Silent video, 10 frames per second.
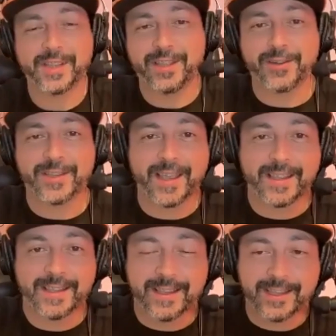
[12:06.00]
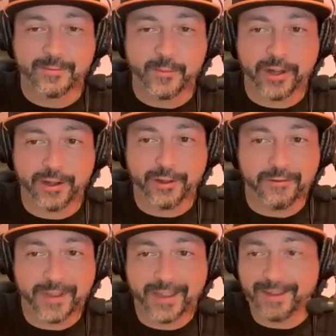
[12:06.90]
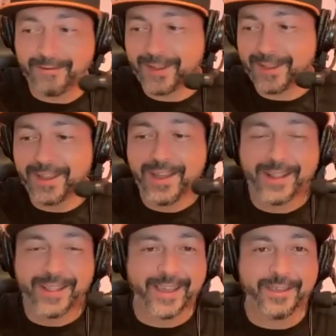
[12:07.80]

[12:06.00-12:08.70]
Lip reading: theorist guy. This is a smart dude. Like